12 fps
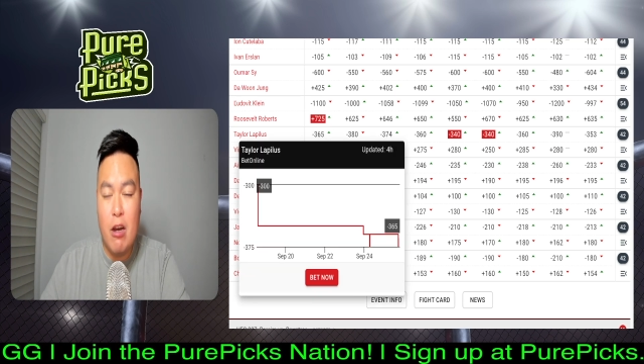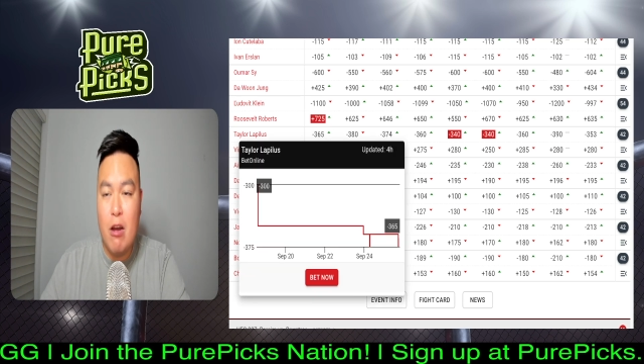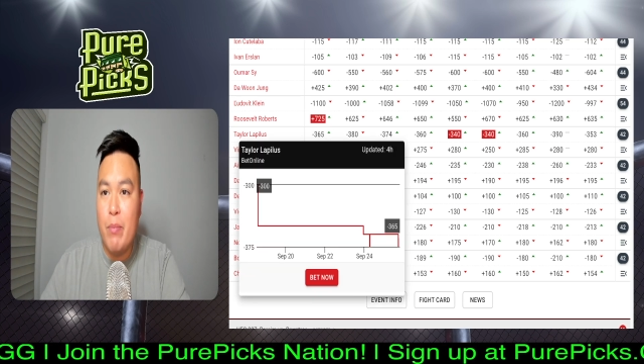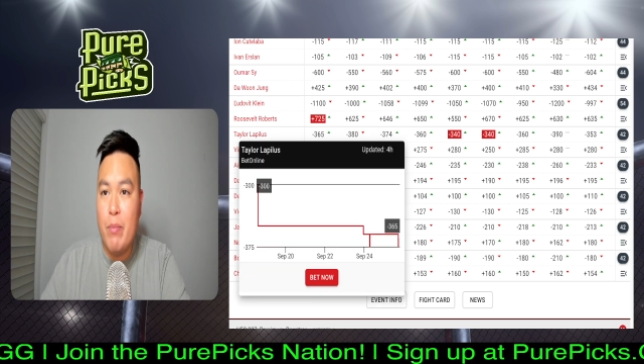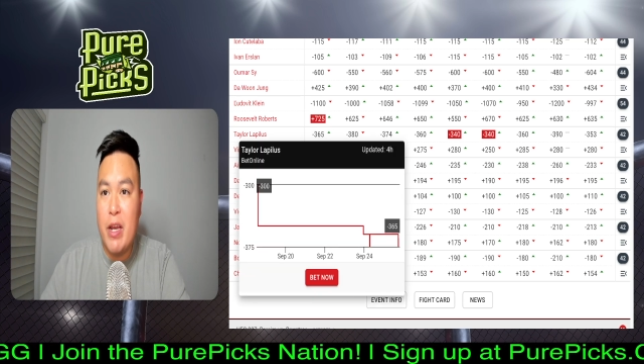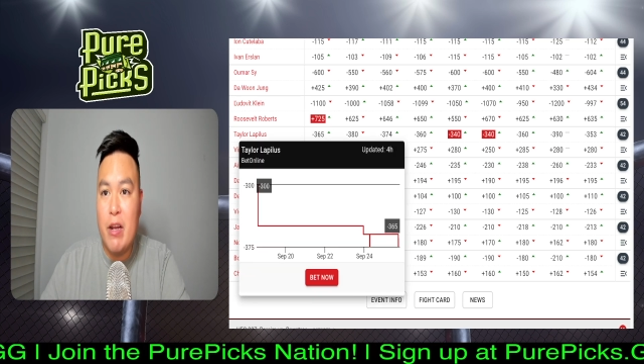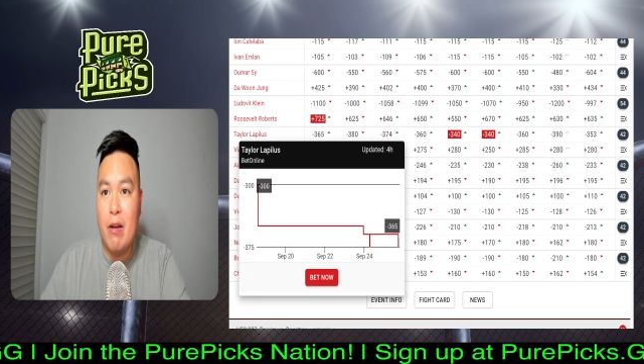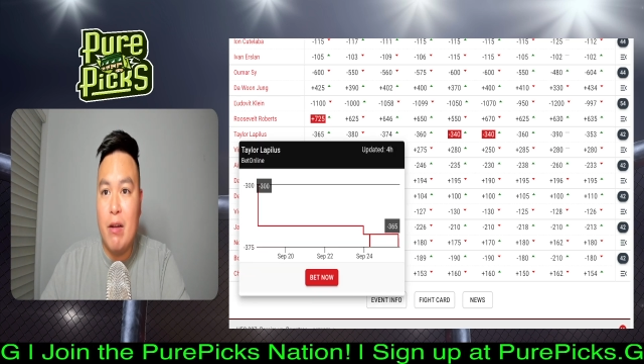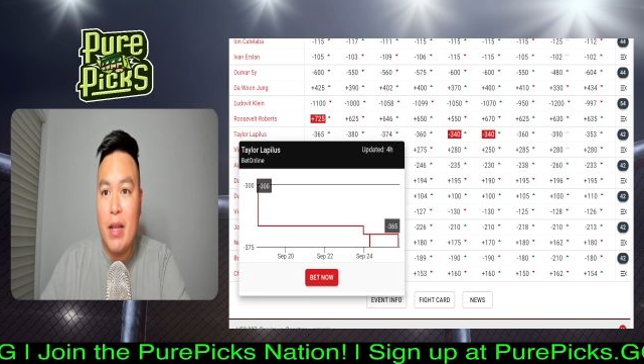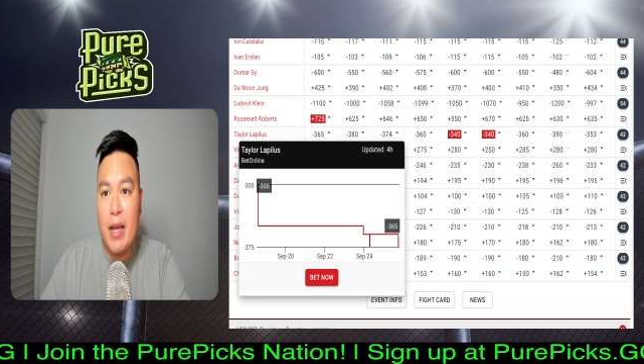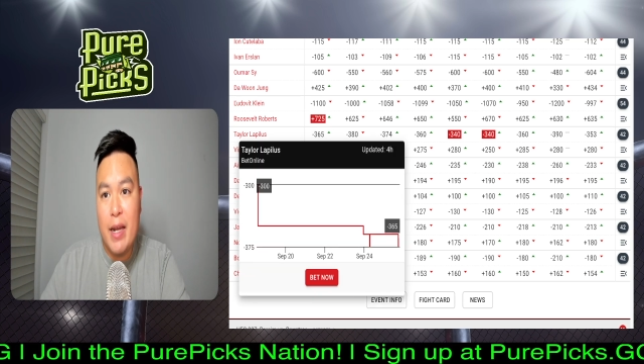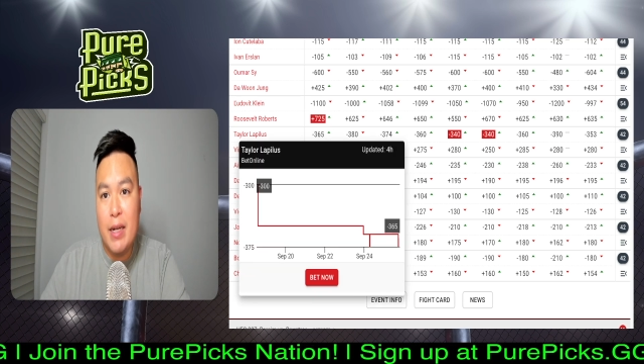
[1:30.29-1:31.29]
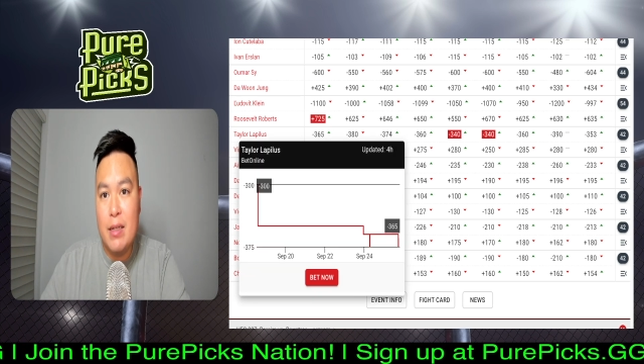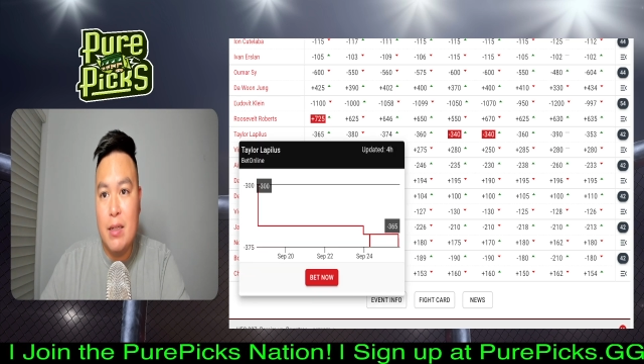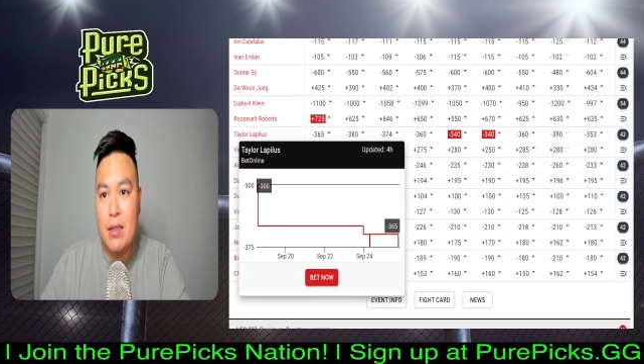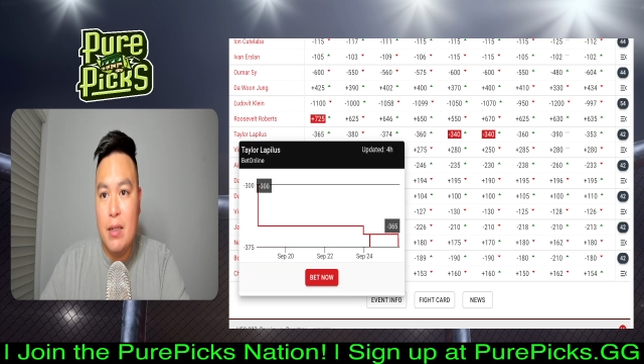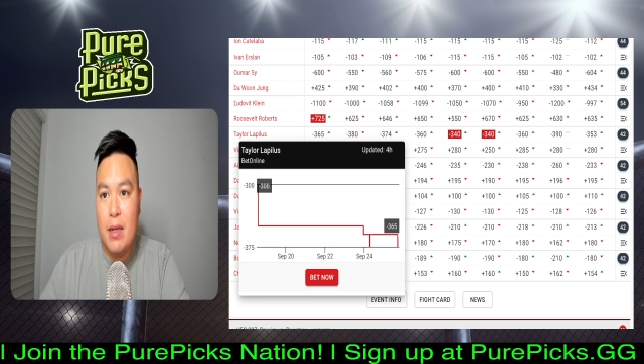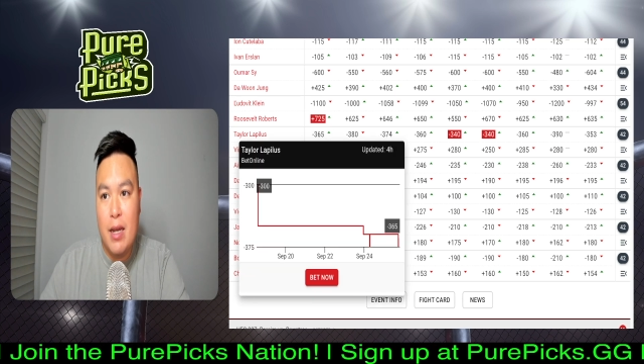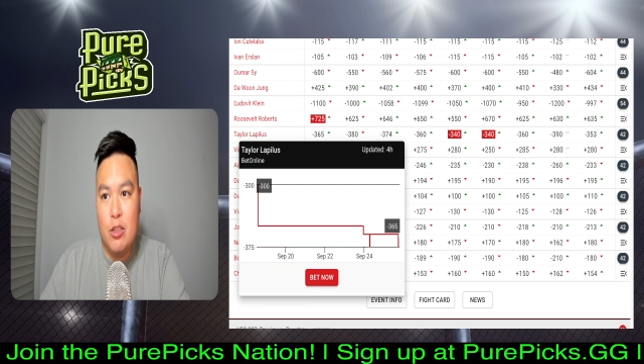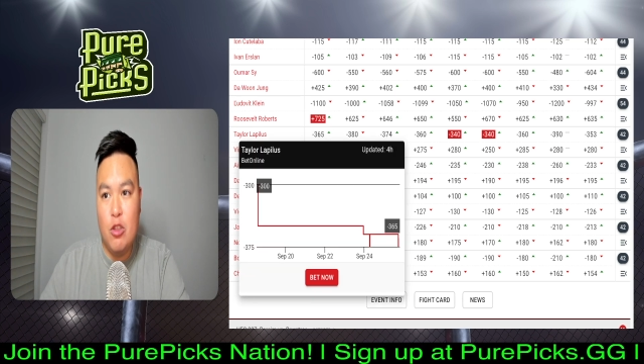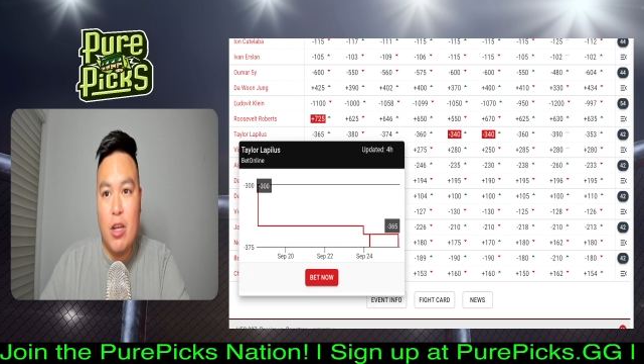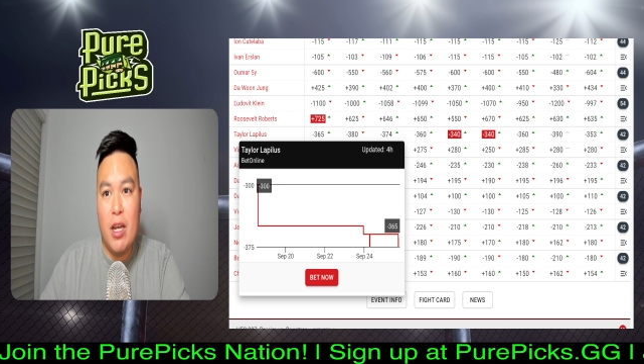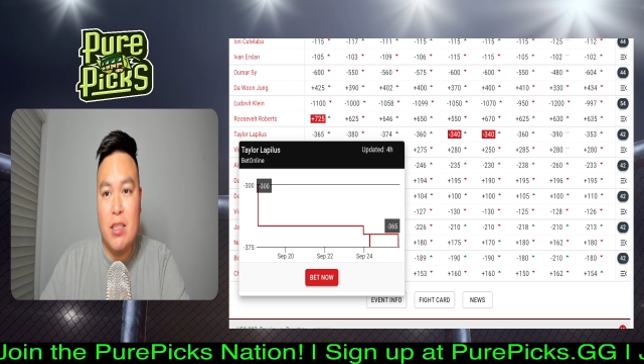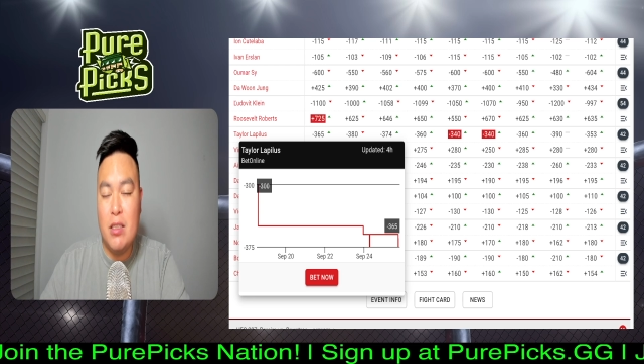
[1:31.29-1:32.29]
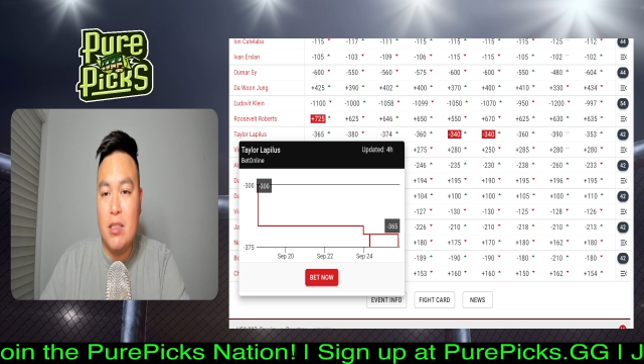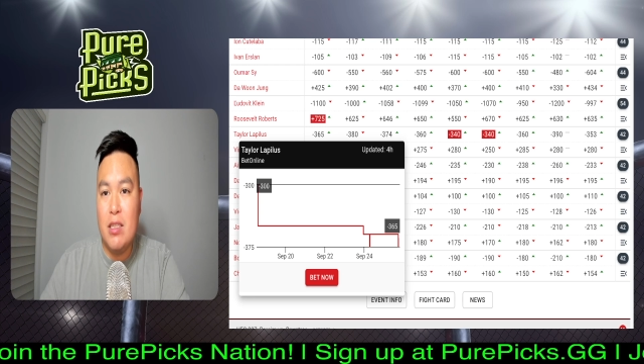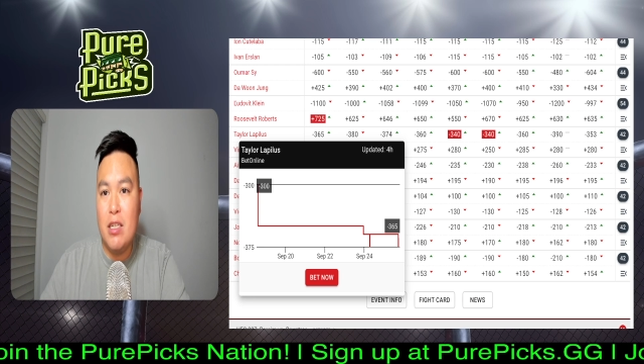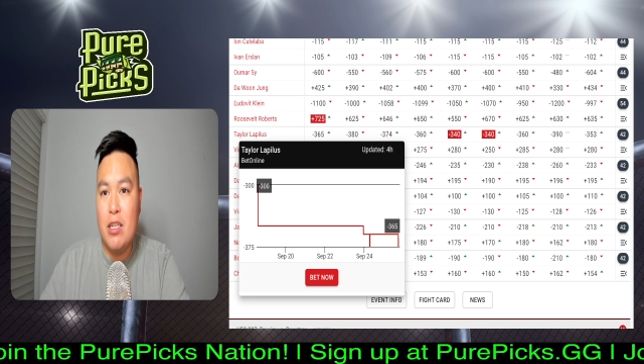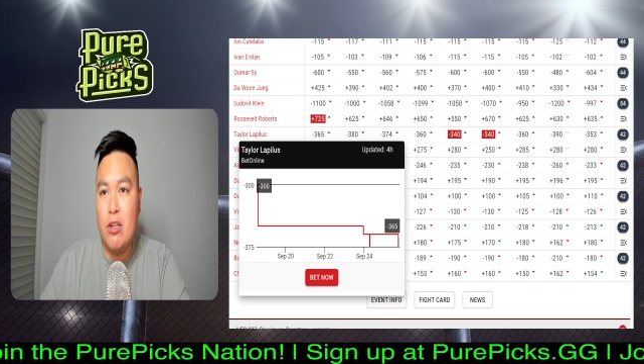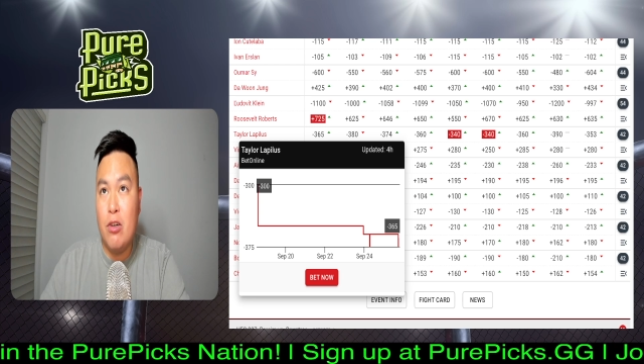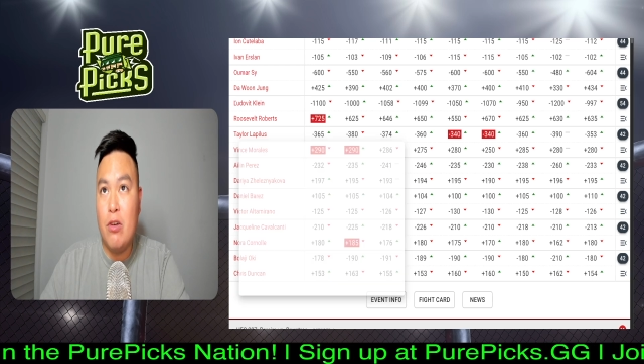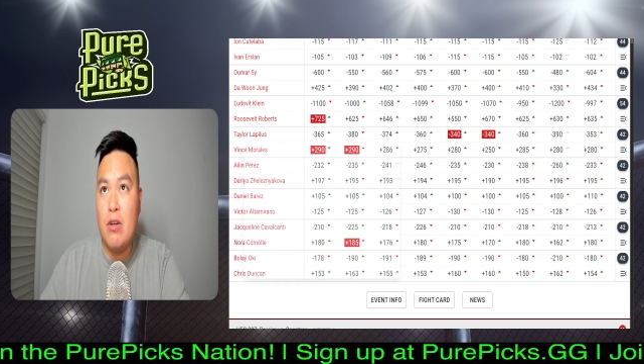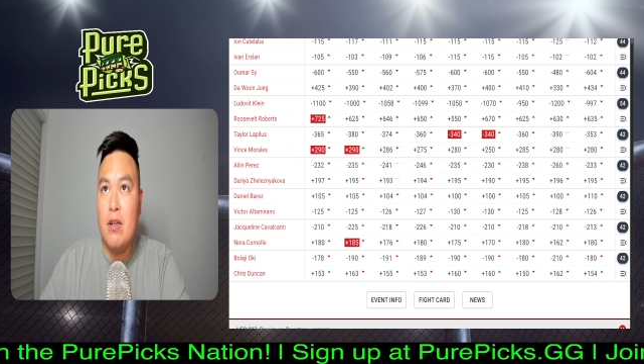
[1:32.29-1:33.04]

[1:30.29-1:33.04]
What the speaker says: on Bet Online, as you guys can see here.